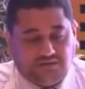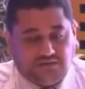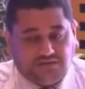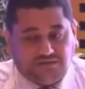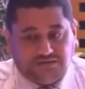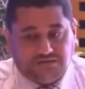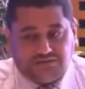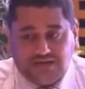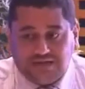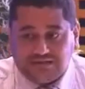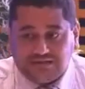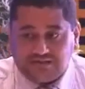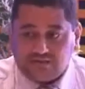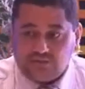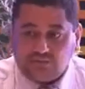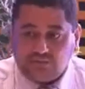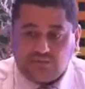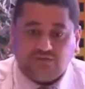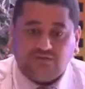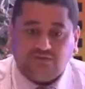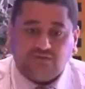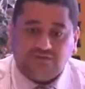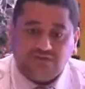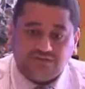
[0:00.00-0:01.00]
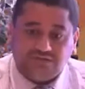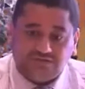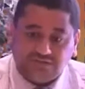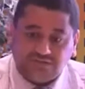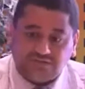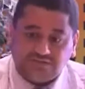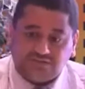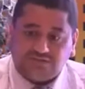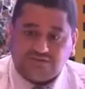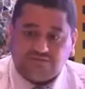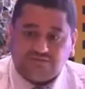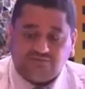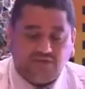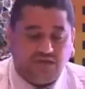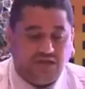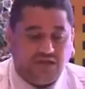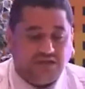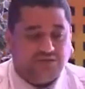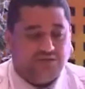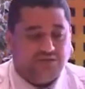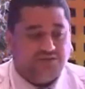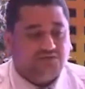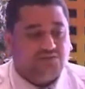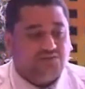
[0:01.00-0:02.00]
That is
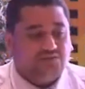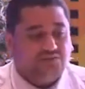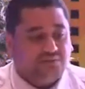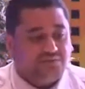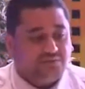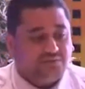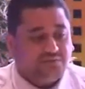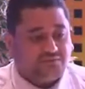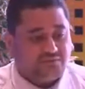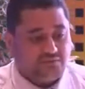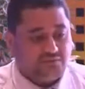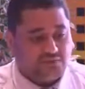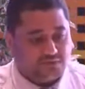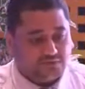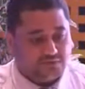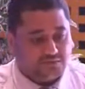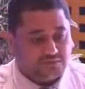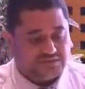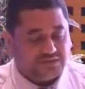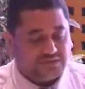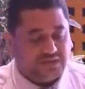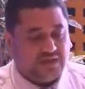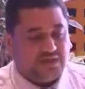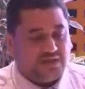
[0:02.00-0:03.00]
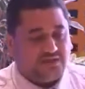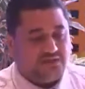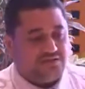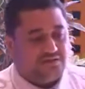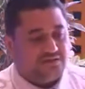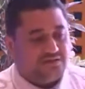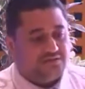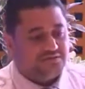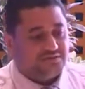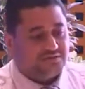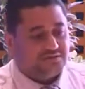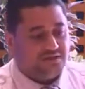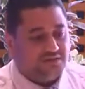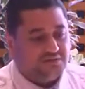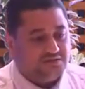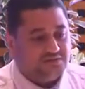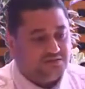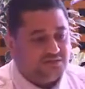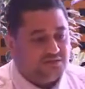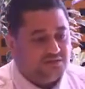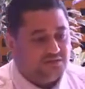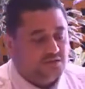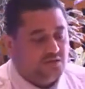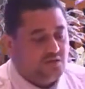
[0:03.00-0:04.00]
reflecting to the performance and the
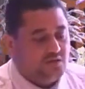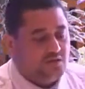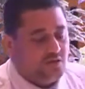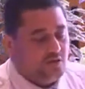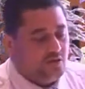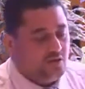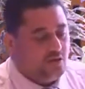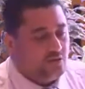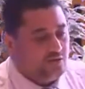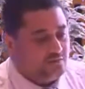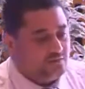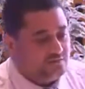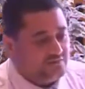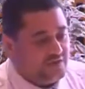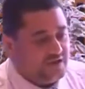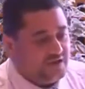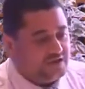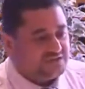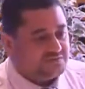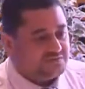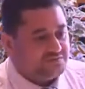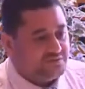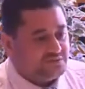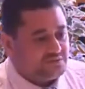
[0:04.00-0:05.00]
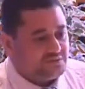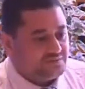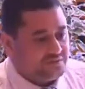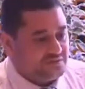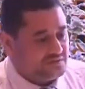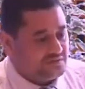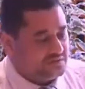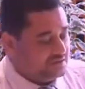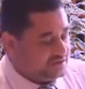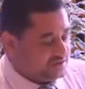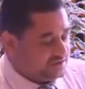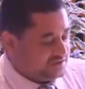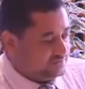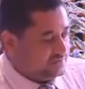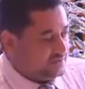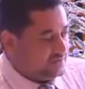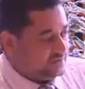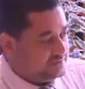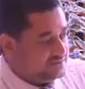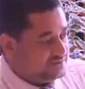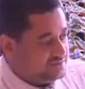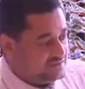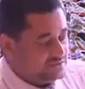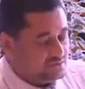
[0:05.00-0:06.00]
resulting of the
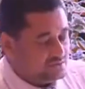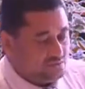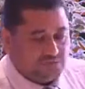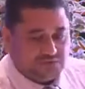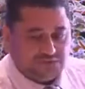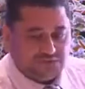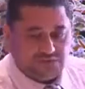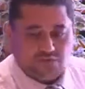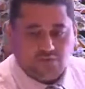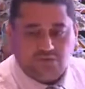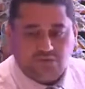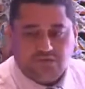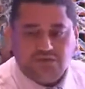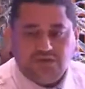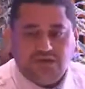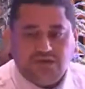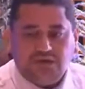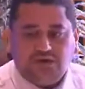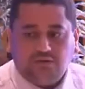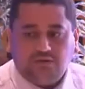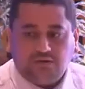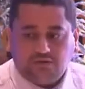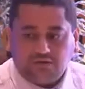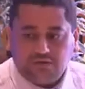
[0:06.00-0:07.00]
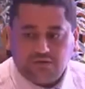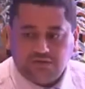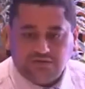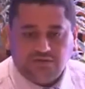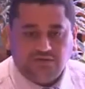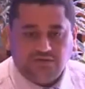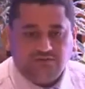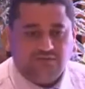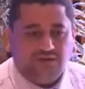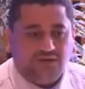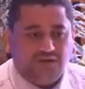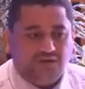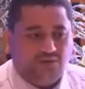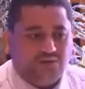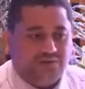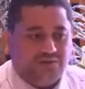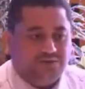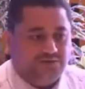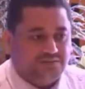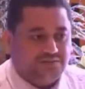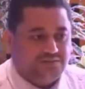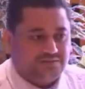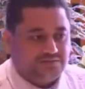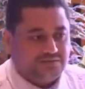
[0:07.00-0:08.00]
experiments, which we are already
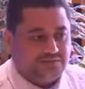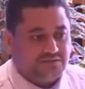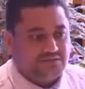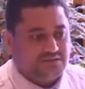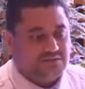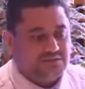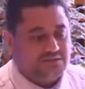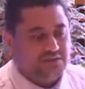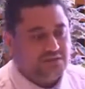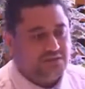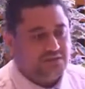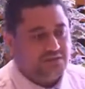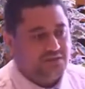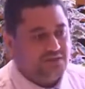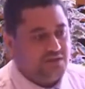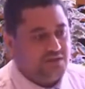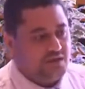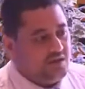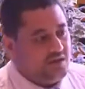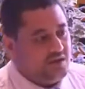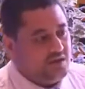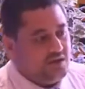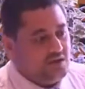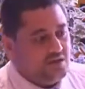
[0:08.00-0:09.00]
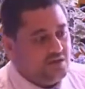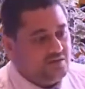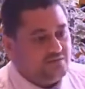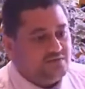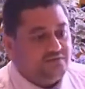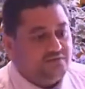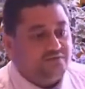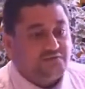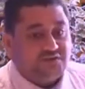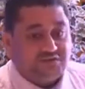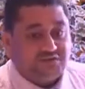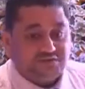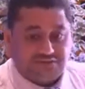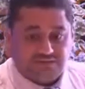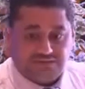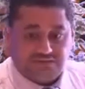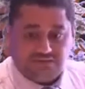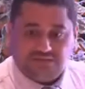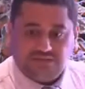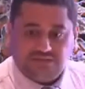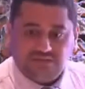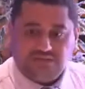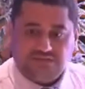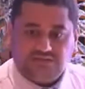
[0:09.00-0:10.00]
evaluated this technique in different
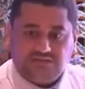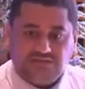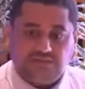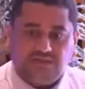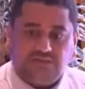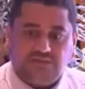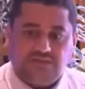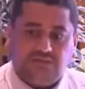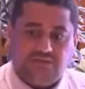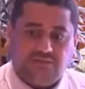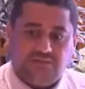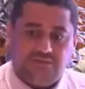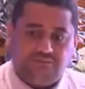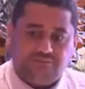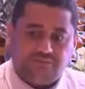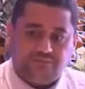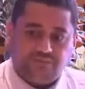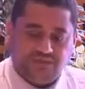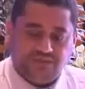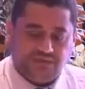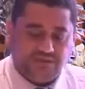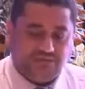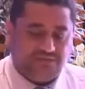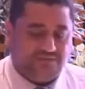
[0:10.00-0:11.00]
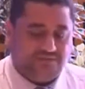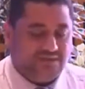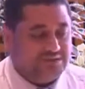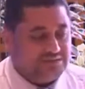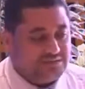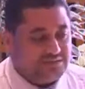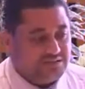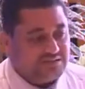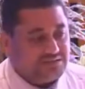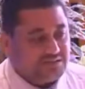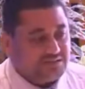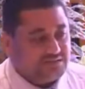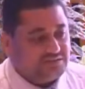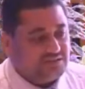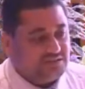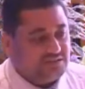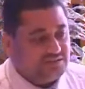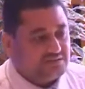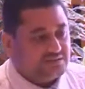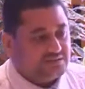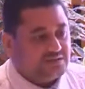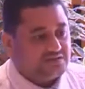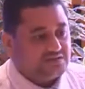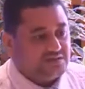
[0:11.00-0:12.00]
data set,
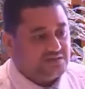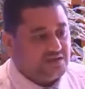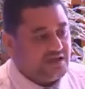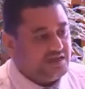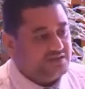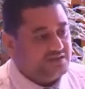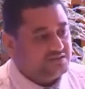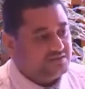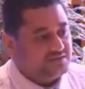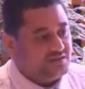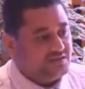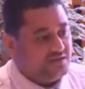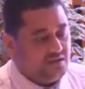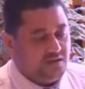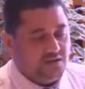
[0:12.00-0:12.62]
such as